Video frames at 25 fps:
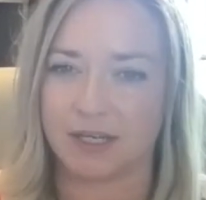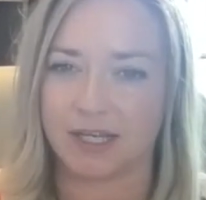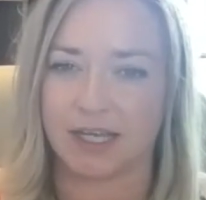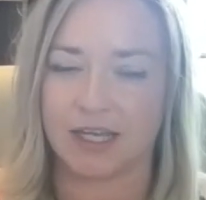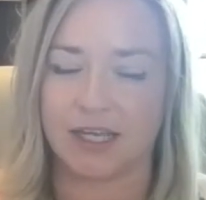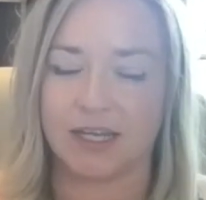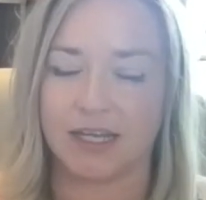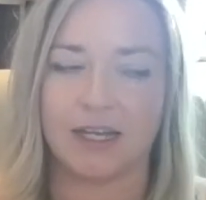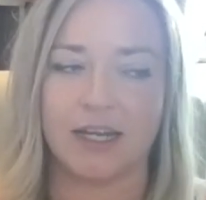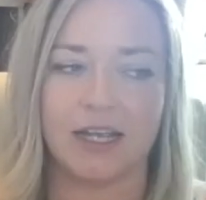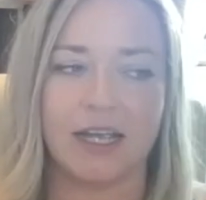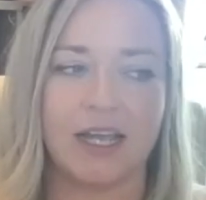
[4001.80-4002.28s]

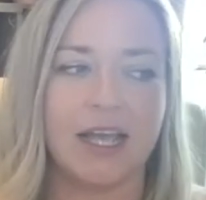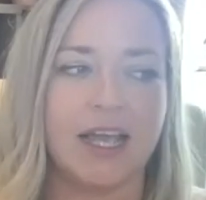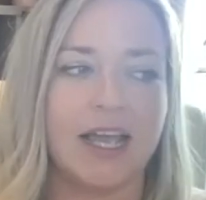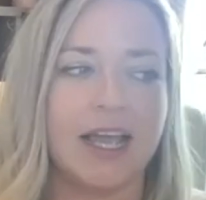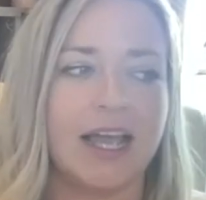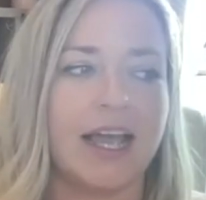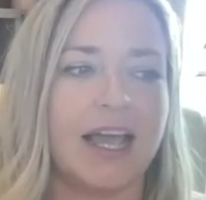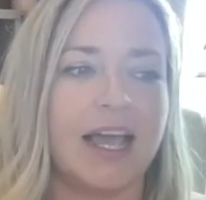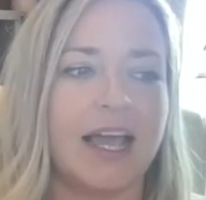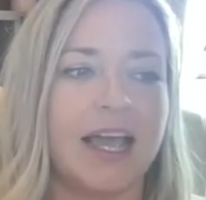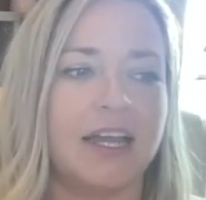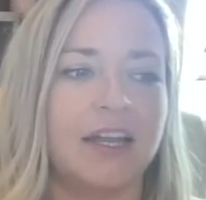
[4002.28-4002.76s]
again.
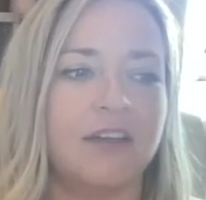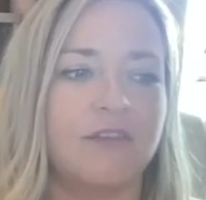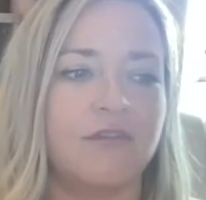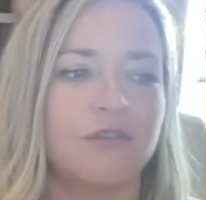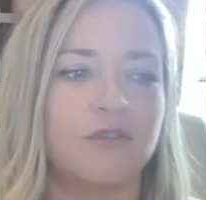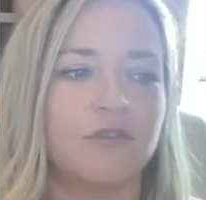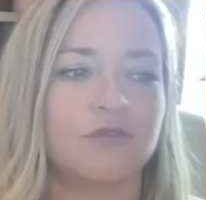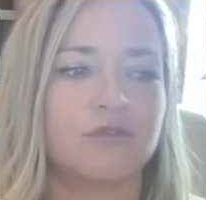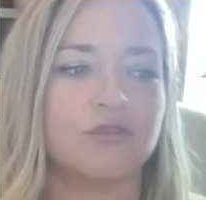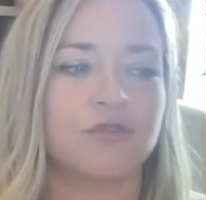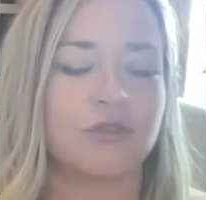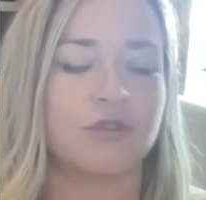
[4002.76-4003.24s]
And if
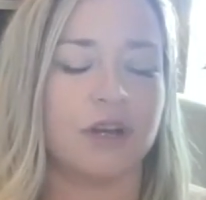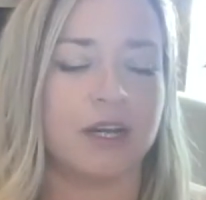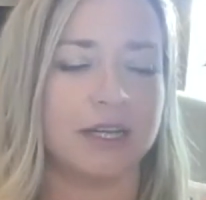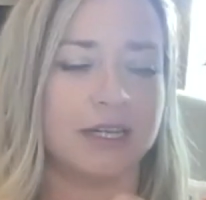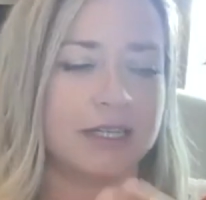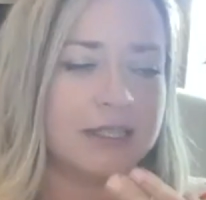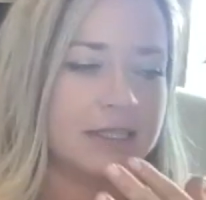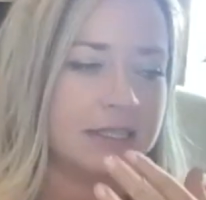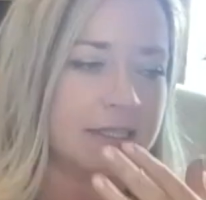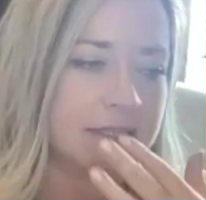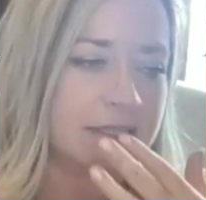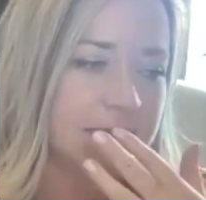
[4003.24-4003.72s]
you're
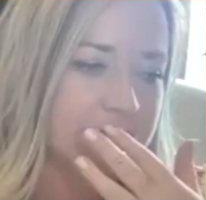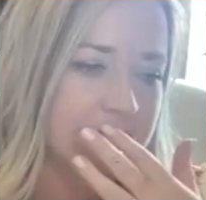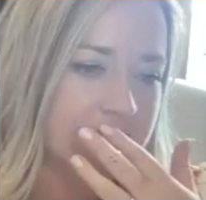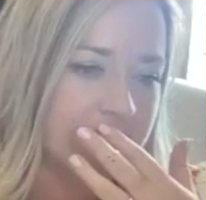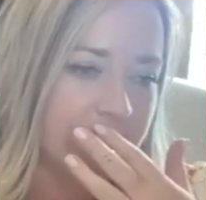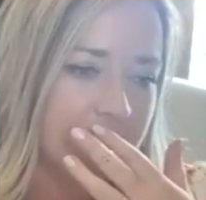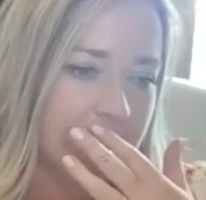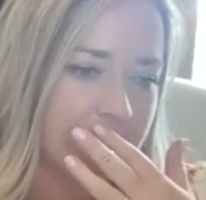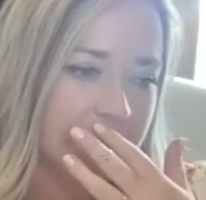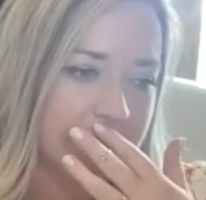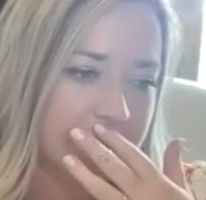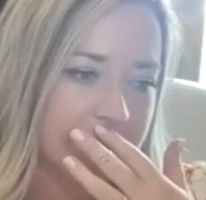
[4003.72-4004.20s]
trying to
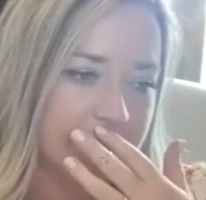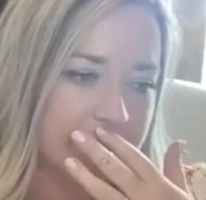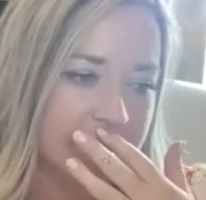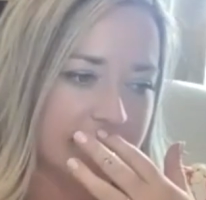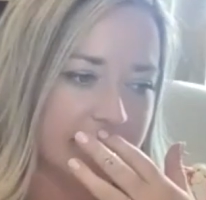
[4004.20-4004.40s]
start,